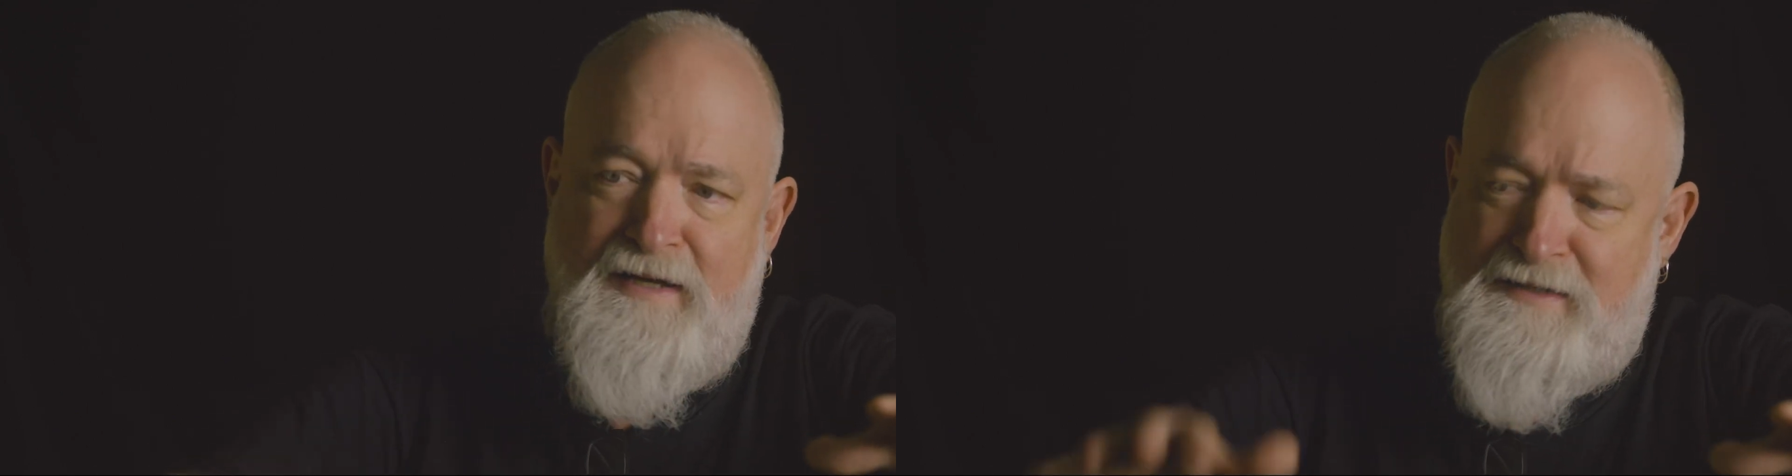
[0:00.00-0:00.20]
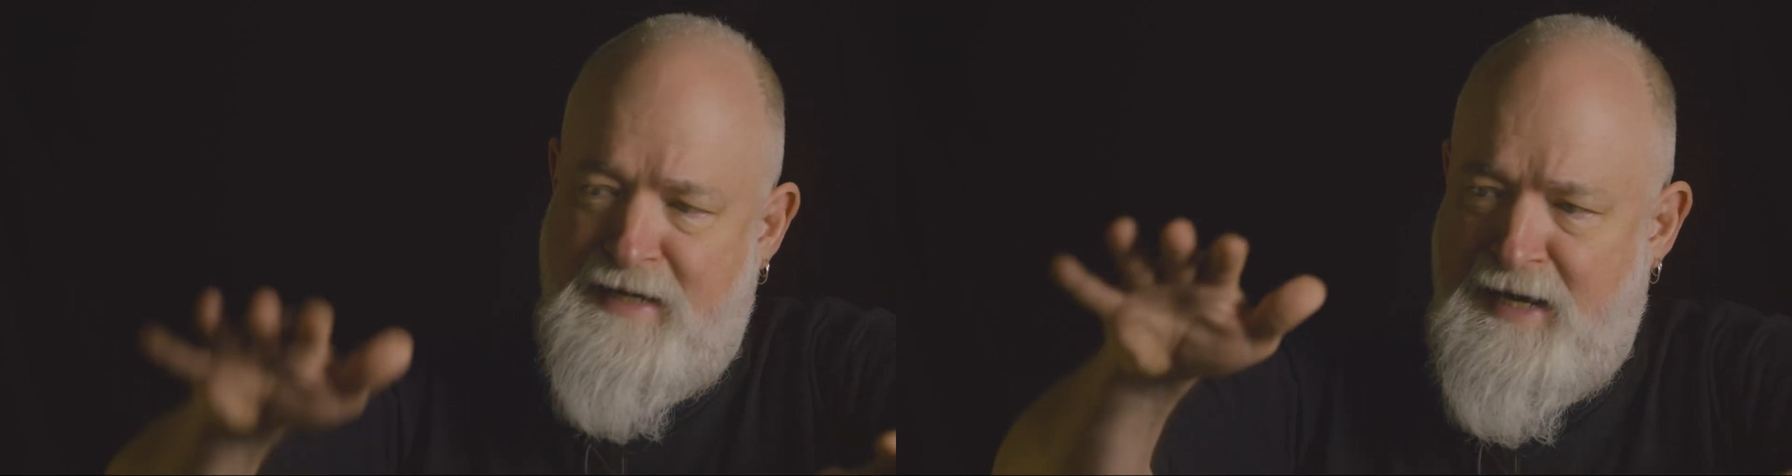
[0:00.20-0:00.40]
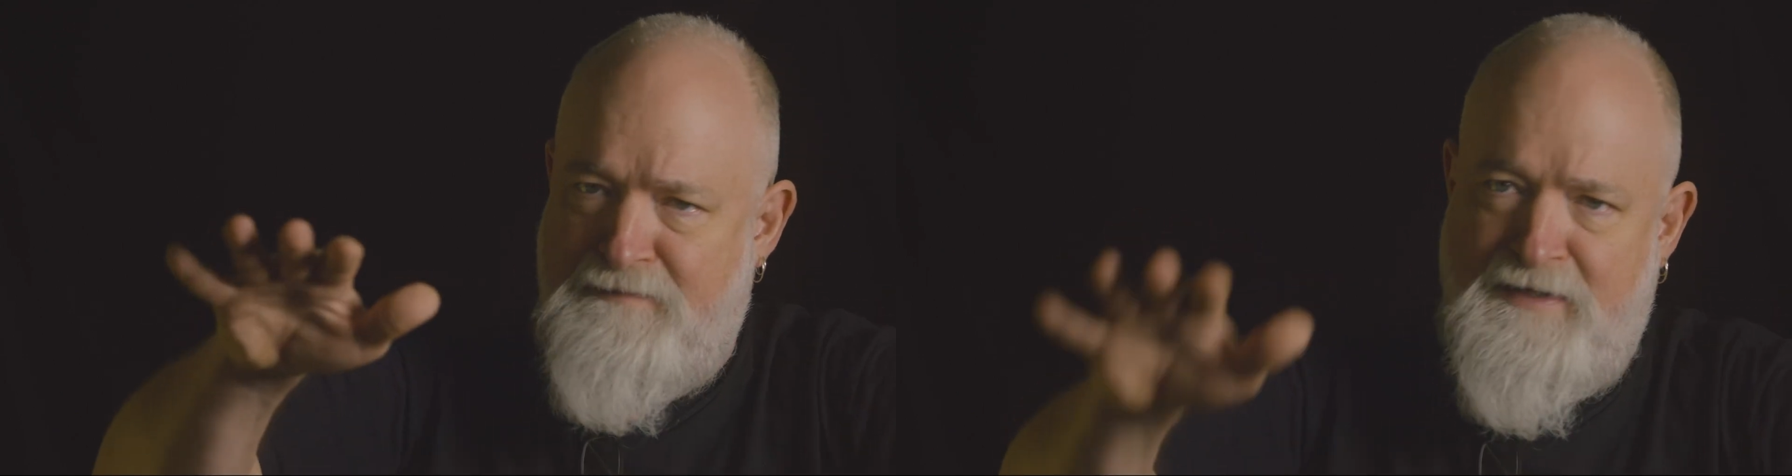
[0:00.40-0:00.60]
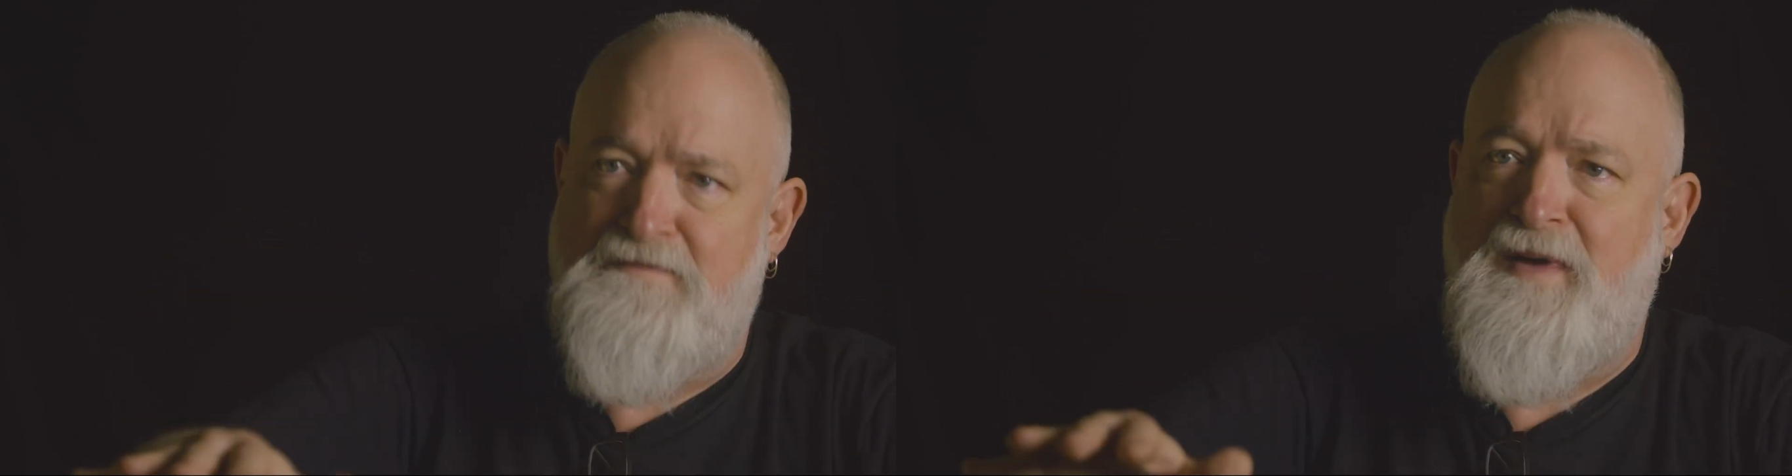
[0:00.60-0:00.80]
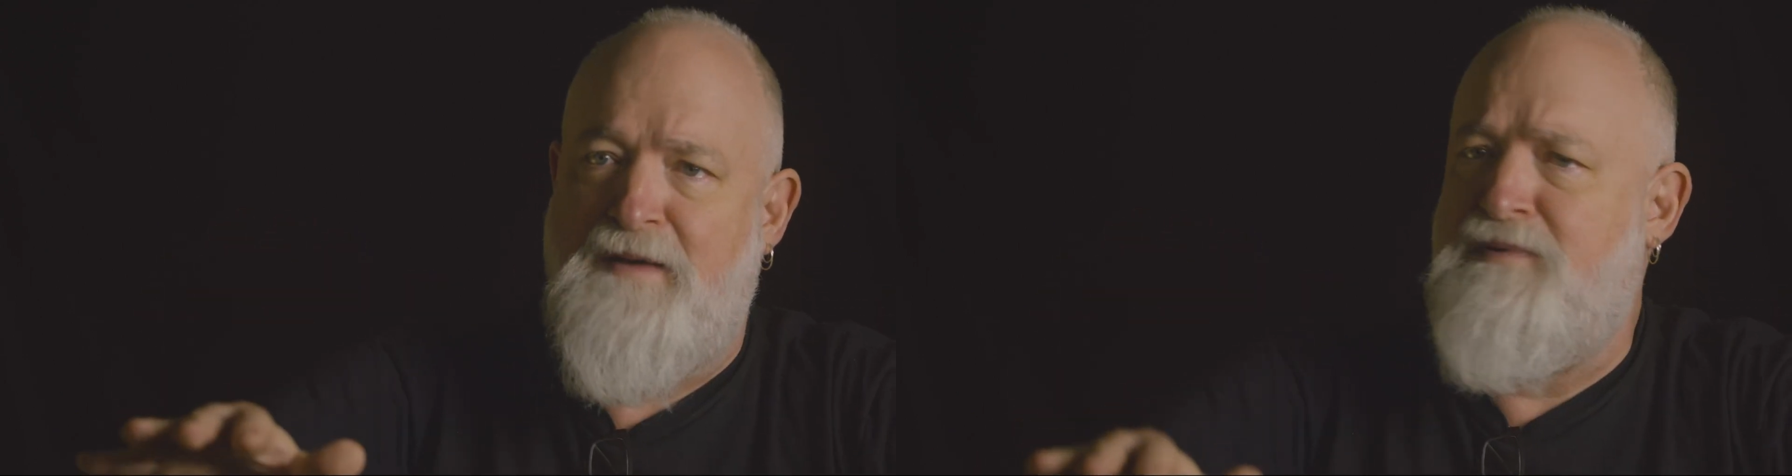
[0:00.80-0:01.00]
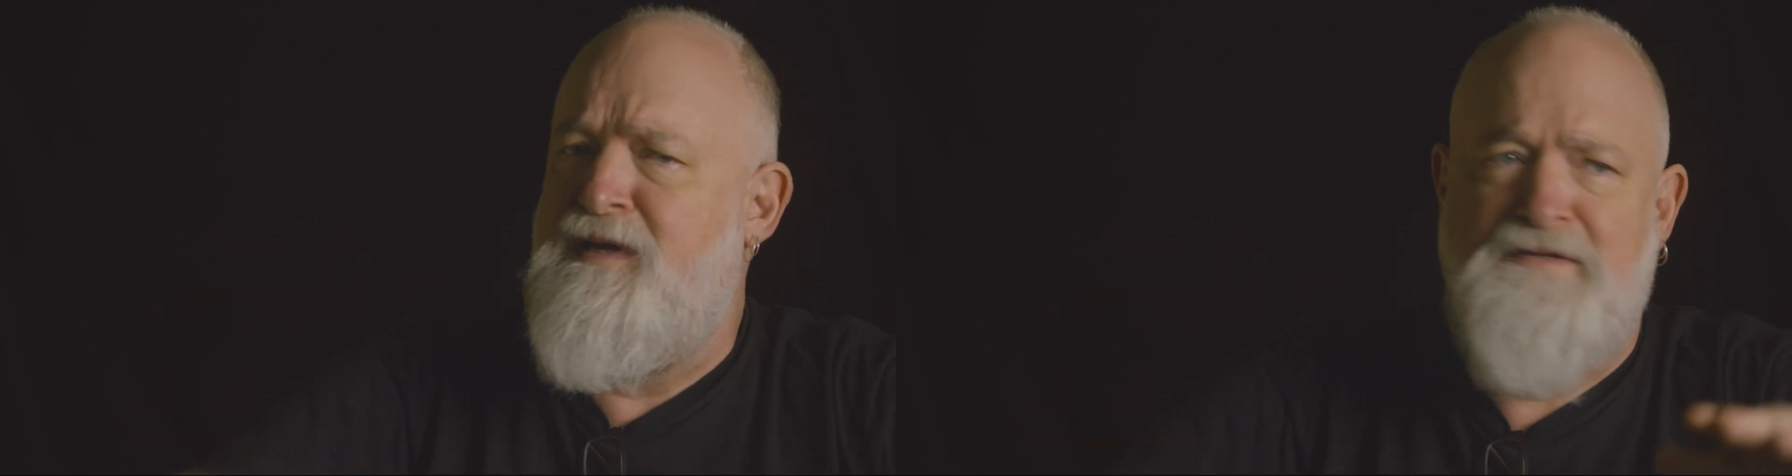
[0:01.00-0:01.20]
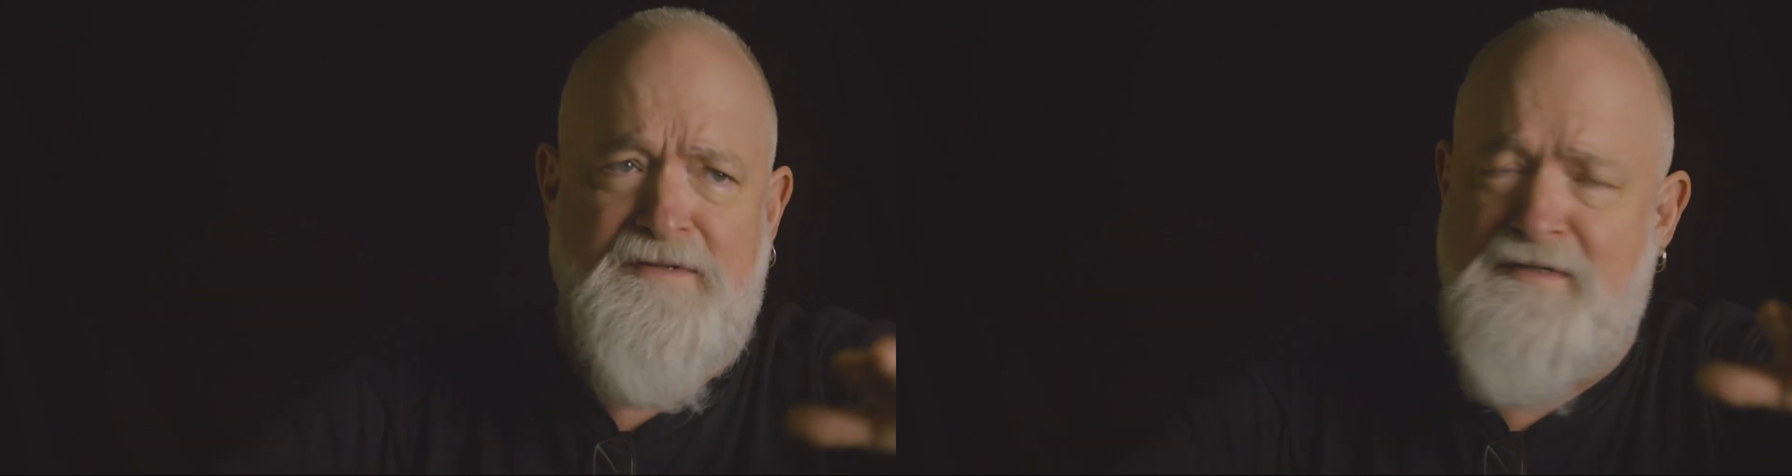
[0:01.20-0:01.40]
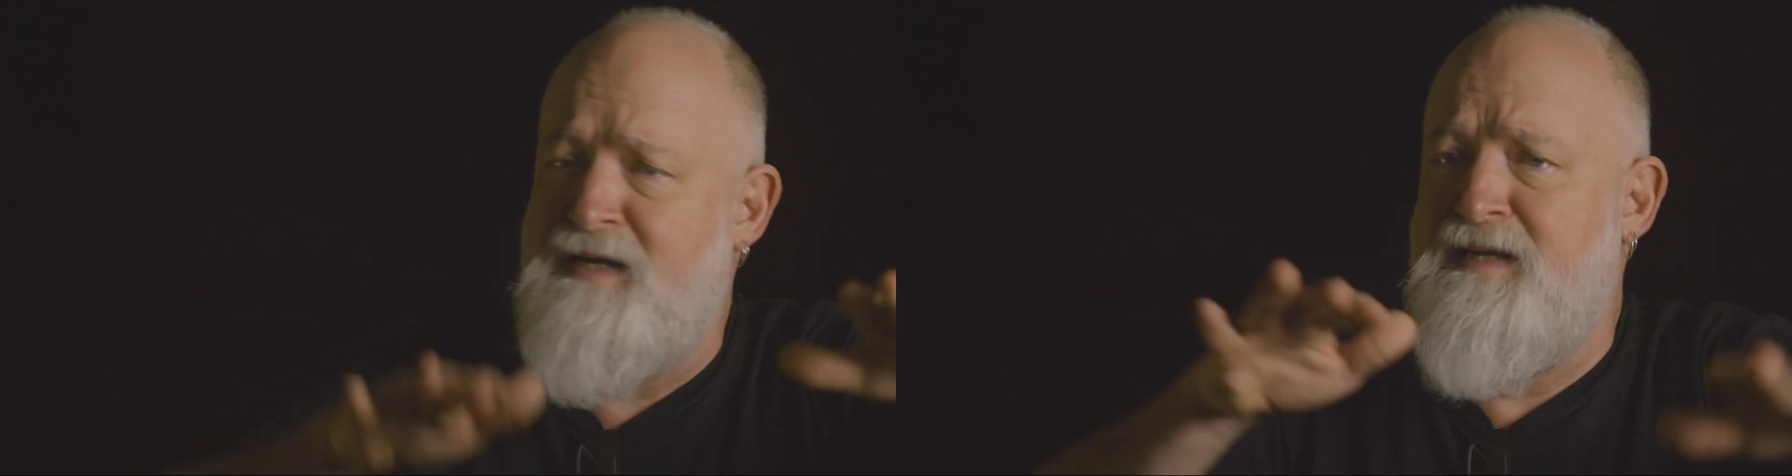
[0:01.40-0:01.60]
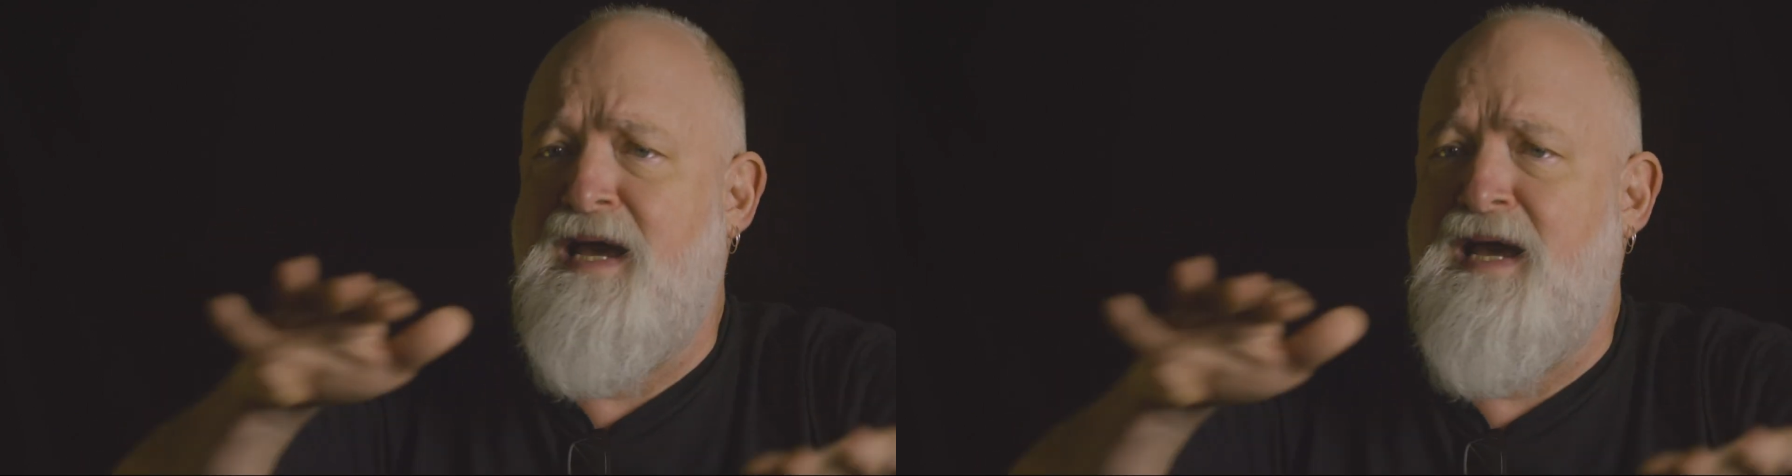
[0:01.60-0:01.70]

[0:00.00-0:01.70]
they stop, this band plays. So it's like